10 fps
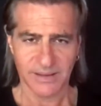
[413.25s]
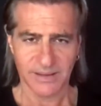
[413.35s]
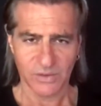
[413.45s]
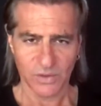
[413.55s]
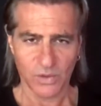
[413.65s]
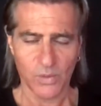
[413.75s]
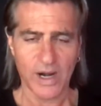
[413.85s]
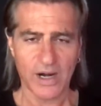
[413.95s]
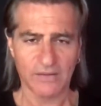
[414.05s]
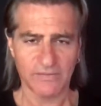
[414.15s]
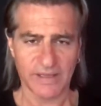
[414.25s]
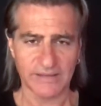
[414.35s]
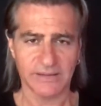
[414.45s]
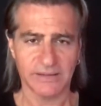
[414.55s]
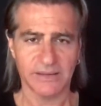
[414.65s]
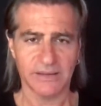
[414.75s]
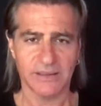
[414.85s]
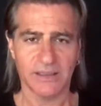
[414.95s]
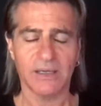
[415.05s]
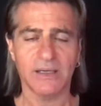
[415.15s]
You're aware of it.
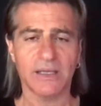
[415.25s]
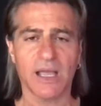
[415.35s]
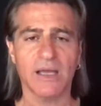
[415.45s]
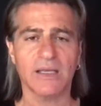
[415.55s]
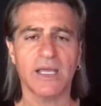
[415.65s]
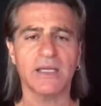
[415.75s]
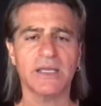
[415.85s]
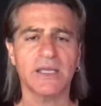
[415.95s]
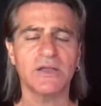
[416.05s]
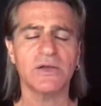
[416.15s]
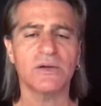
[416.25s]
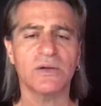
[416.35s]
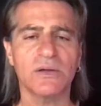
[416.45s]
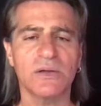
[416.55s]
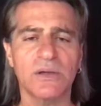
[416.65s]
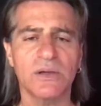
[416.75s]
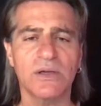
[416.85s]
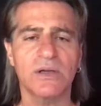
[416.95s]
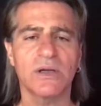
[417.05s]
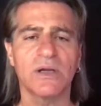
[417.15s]
Can, can you...
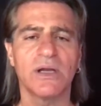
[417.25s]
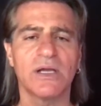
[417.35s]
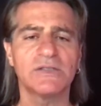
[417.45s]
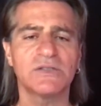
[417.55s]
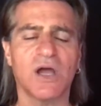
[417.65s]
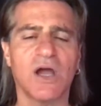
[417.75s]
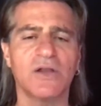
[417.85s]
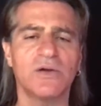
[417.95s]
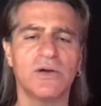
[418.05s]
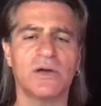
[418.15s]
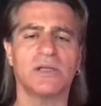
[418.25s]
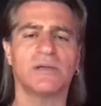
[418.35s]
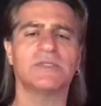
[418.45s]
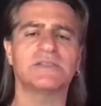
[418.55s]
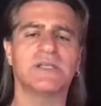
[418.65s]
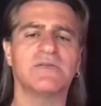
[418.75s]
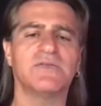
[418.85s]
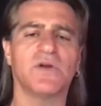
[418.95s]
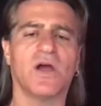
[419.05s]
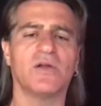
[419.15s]
Is, are you, let me see if
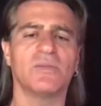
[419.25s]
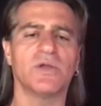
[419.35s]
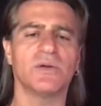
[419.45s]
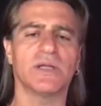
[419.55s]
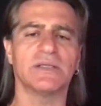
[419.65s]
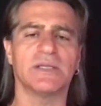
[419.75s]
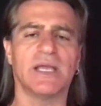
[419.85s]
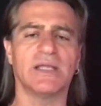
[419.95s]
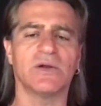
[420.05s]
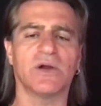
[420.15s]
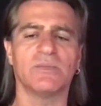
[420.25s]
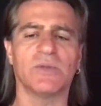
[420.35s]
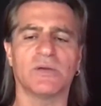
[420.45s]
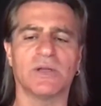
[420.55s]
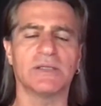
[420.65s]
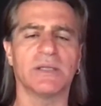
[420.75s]
you're unmuted. Yeah, you're unmuted.